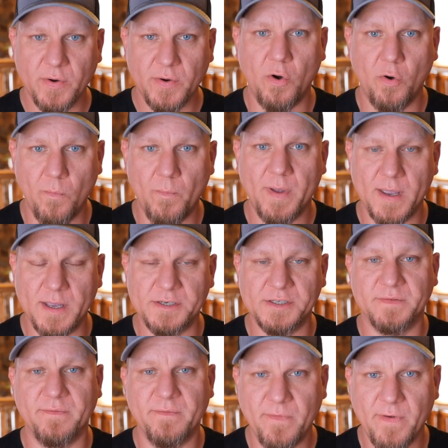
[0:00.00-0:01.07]
your homepage
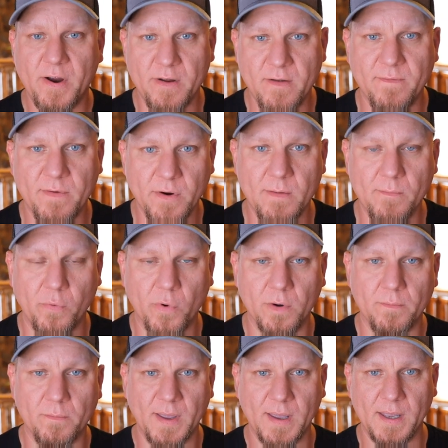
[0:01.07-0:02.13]
is a very, very
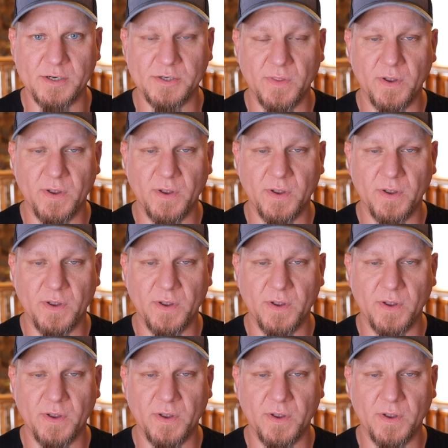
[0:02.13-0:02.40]
important page,